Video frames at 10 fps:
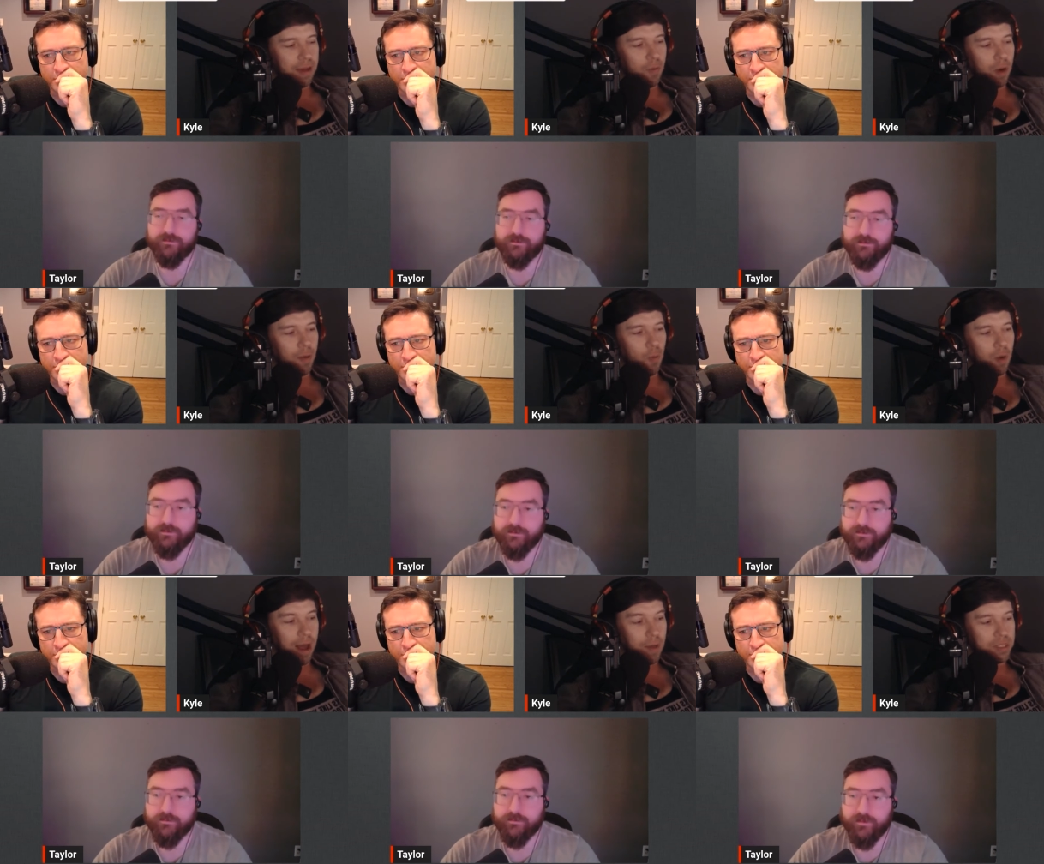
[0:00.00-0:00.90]
Speaker 1: What
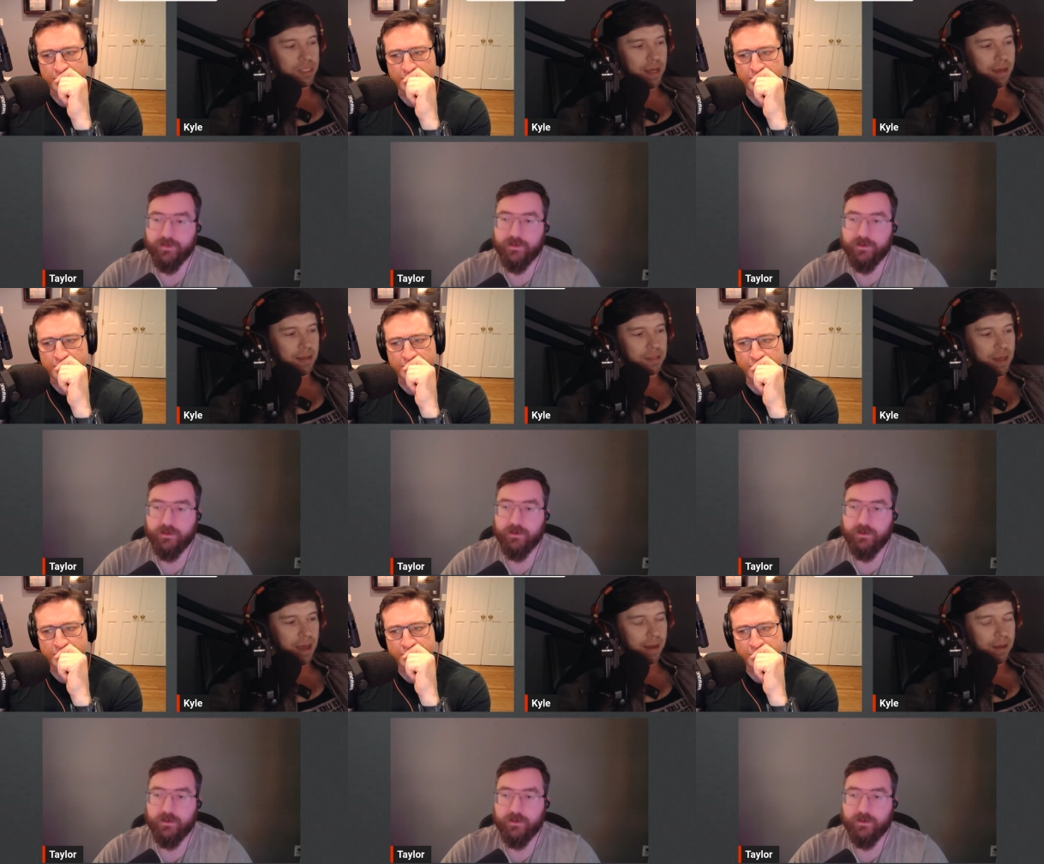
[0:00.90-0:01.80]
I would say is
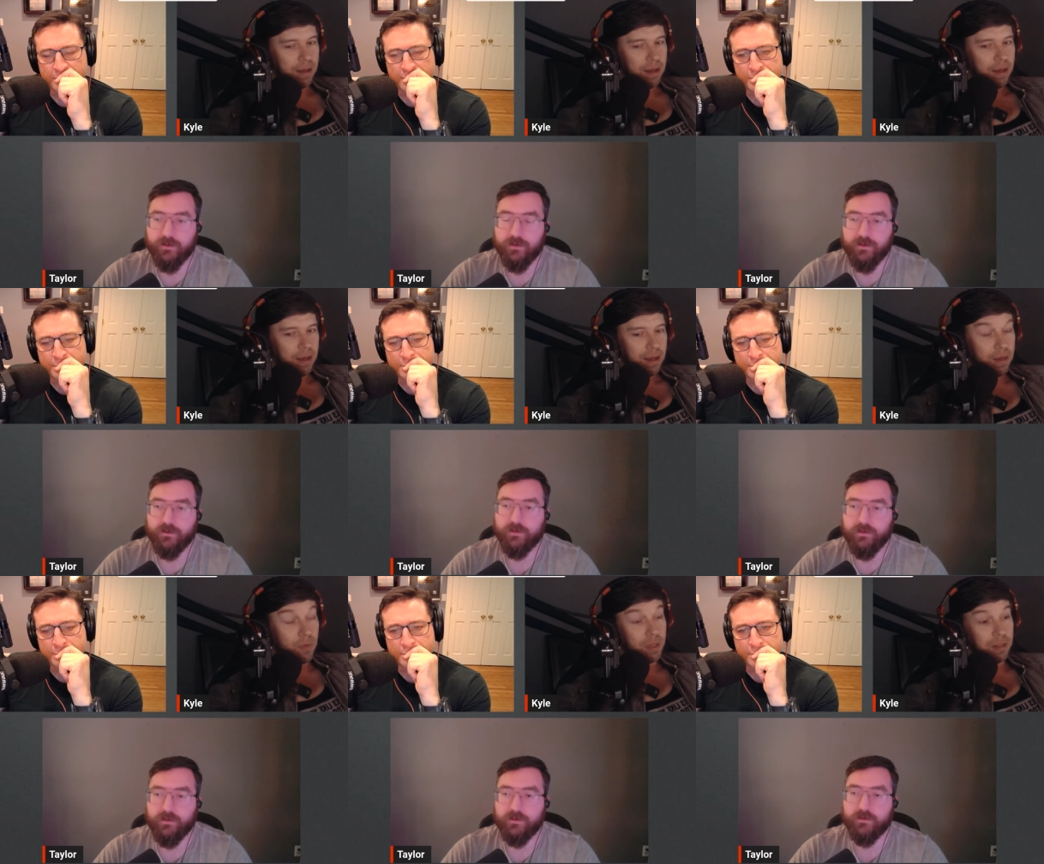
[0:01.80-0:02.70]
that you
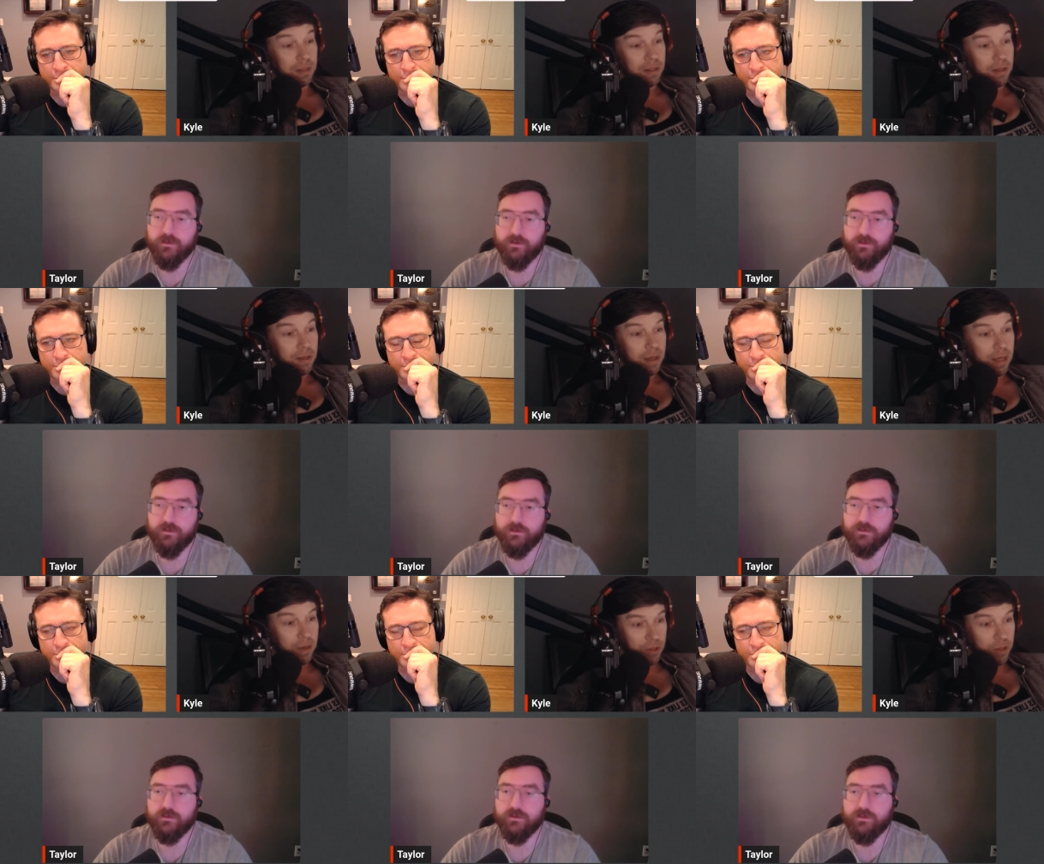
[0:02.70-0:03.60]

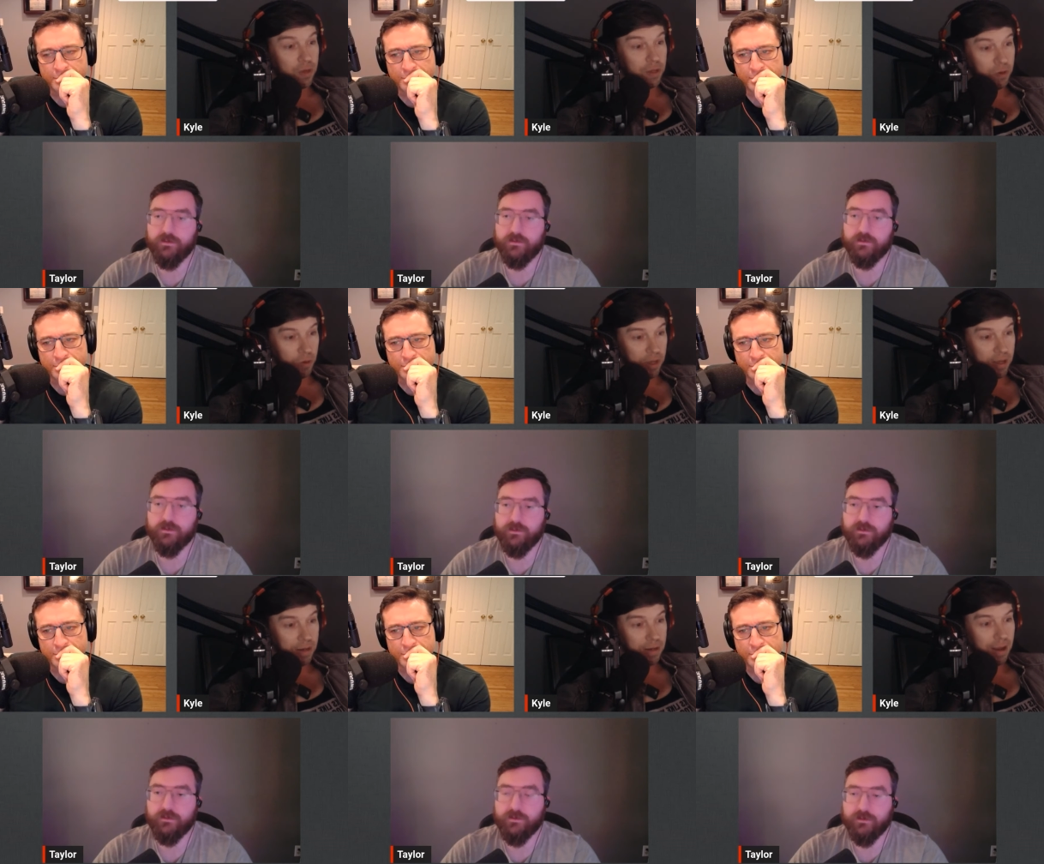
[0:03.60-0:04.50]
get your
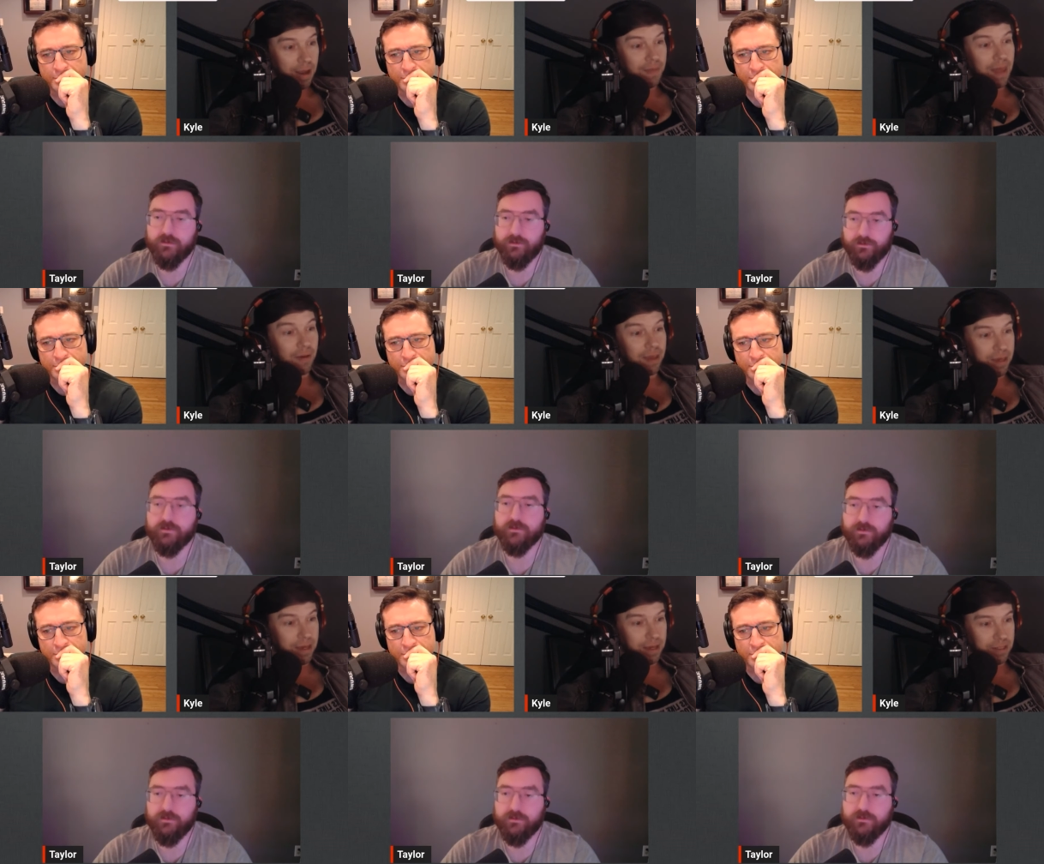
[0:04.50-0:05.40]
hit and now
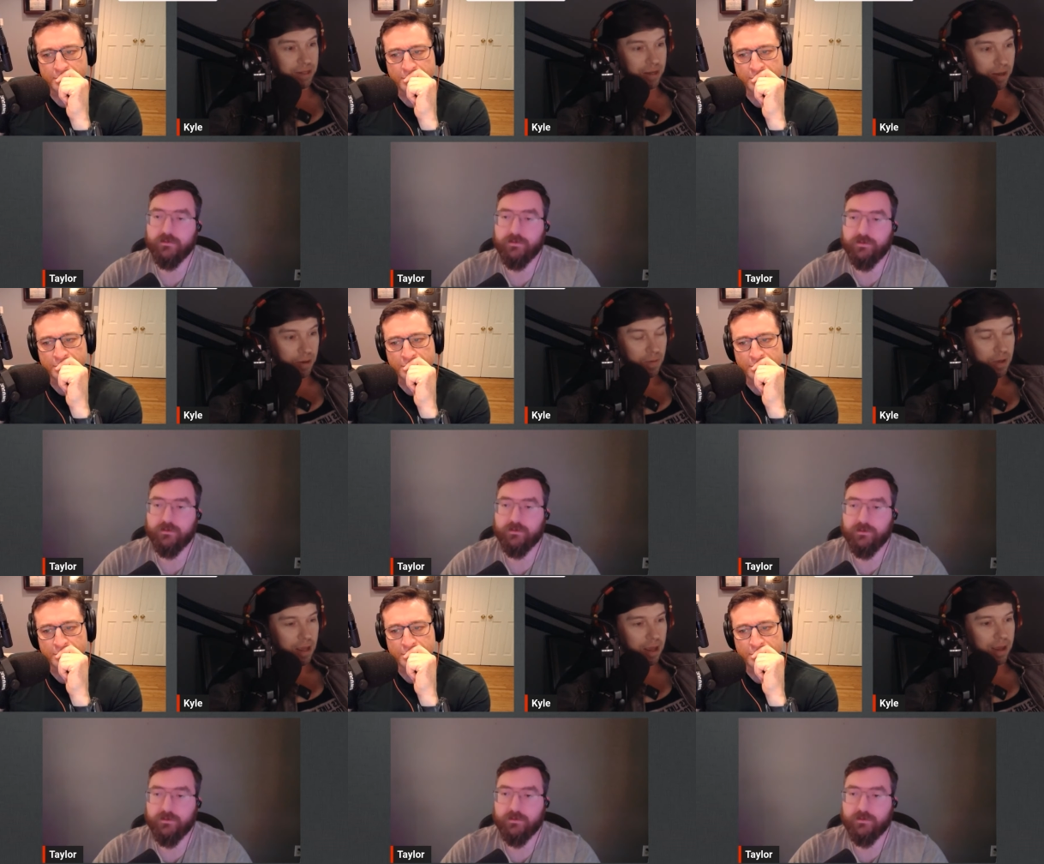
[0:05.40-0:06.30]
he gets to go
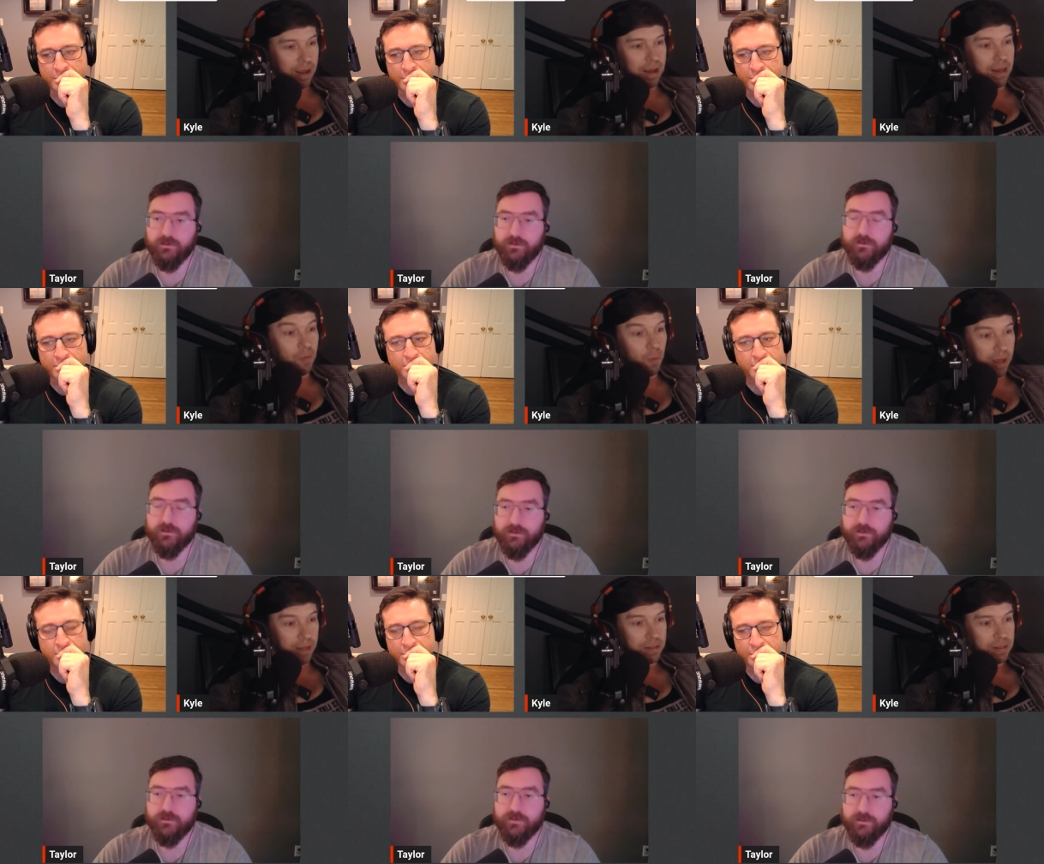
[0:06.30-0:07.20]
and he
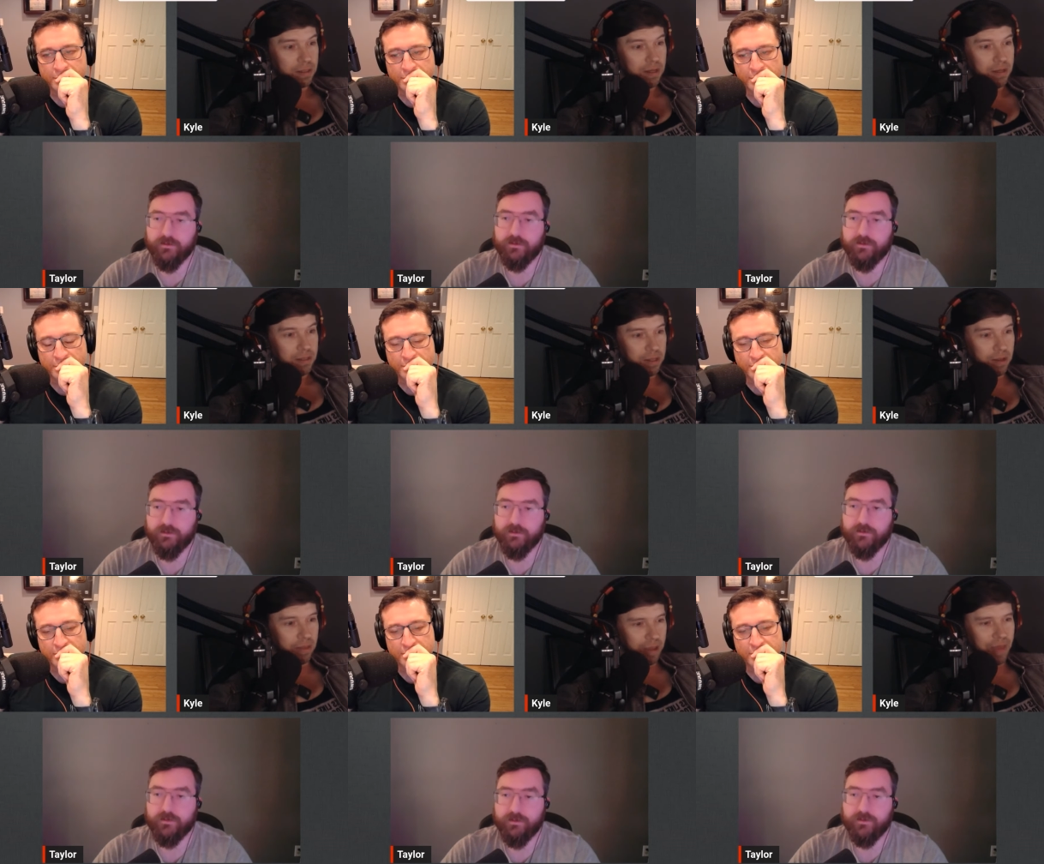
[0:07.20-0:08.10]
wins. So
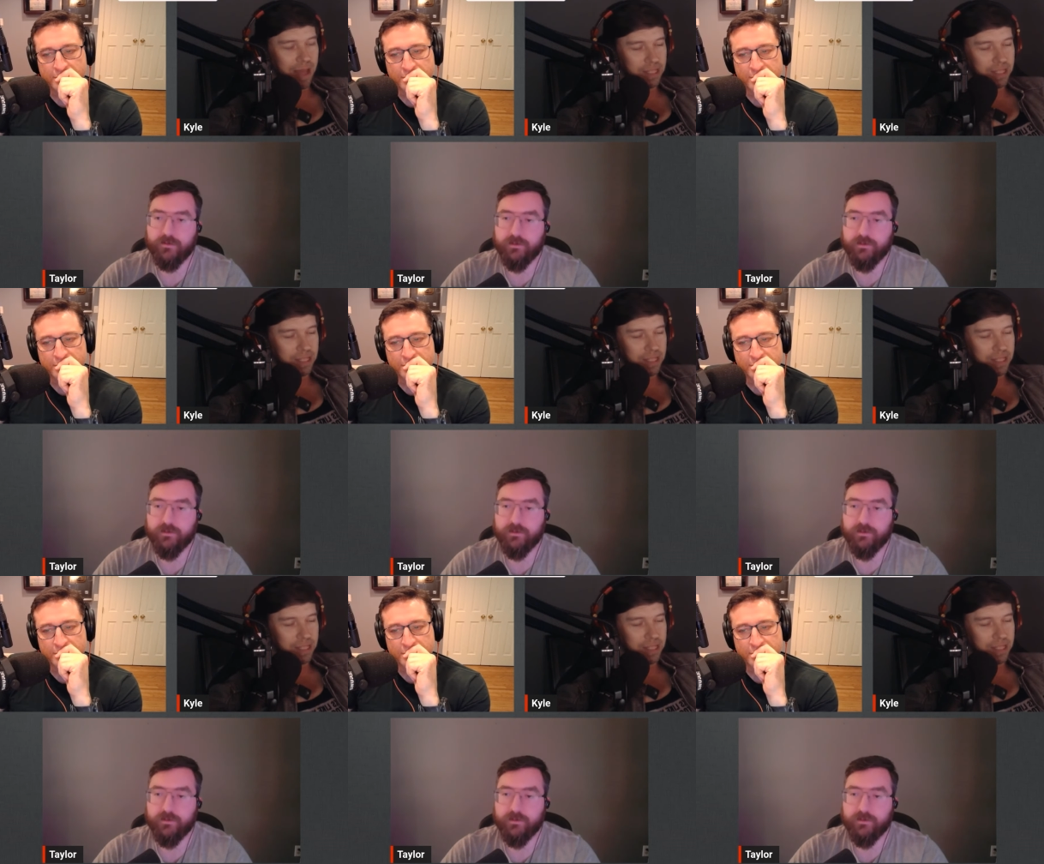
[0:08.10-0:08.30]
like that's